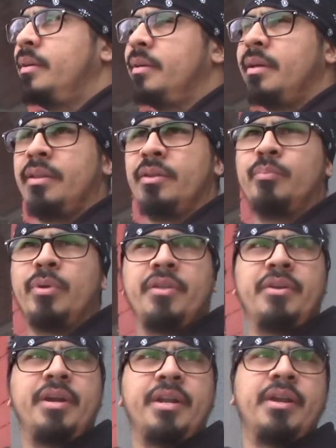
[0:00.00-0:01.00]
and the
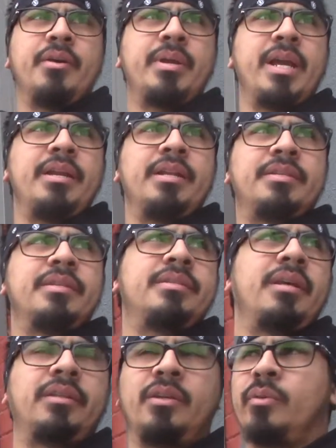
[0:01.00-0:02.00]
brother ended up getting into
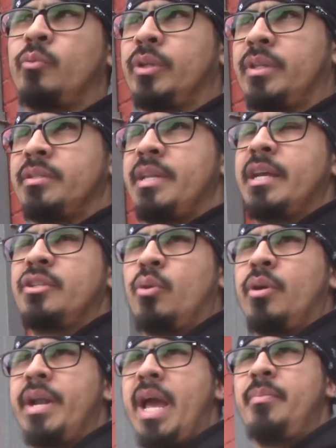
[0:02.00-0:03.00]
something with his next
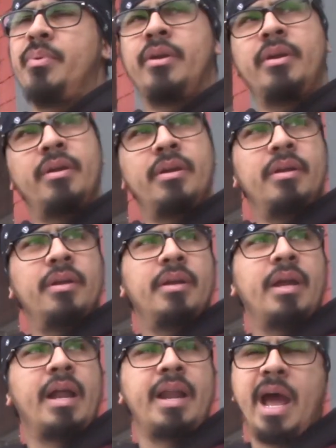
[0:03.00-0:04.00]
door neighbor,
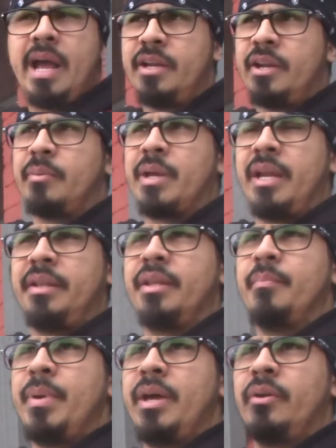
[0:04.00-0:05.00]
and I ended up getting in
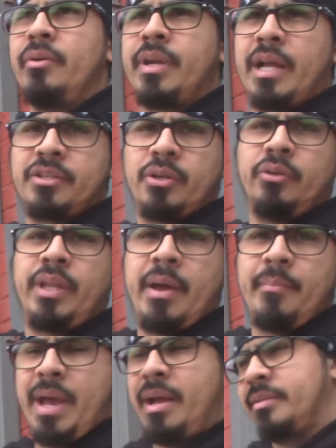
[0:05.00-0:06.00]
the middle, and I told
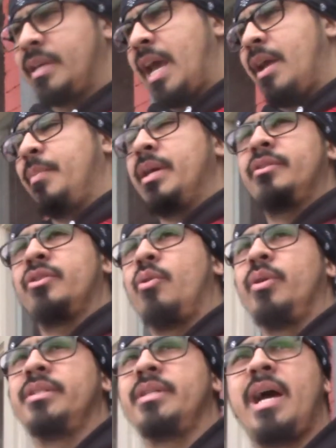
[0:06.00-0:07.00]
that man, I was like, hey man, just
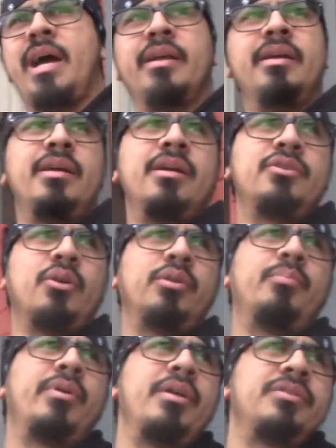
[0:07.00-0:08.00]
go inside. Told
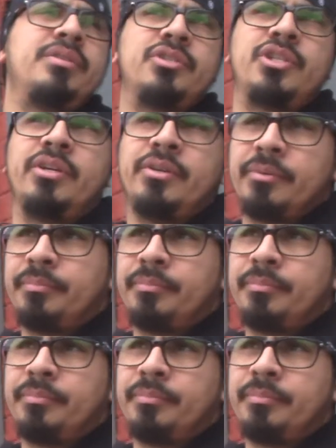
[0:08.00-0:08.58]
the brothers to chill.